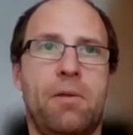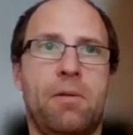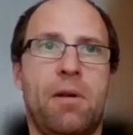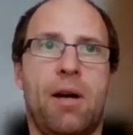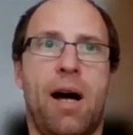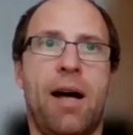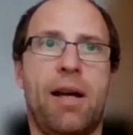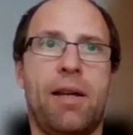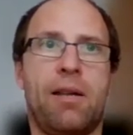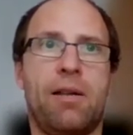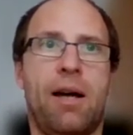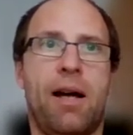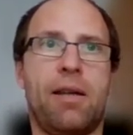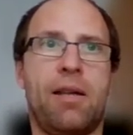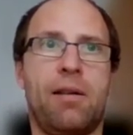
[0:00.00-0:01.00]
yeah, I
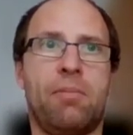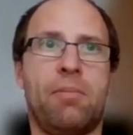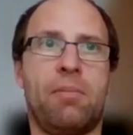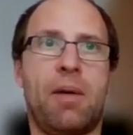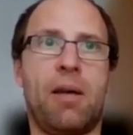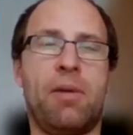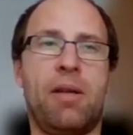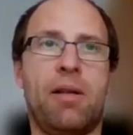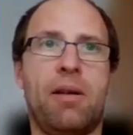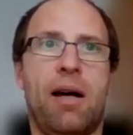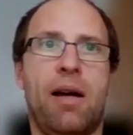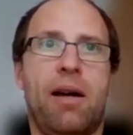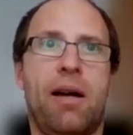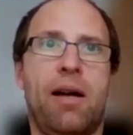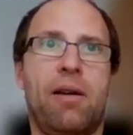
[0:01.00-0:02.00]
can maybe
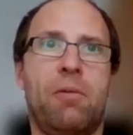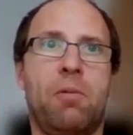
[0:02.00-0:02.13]
I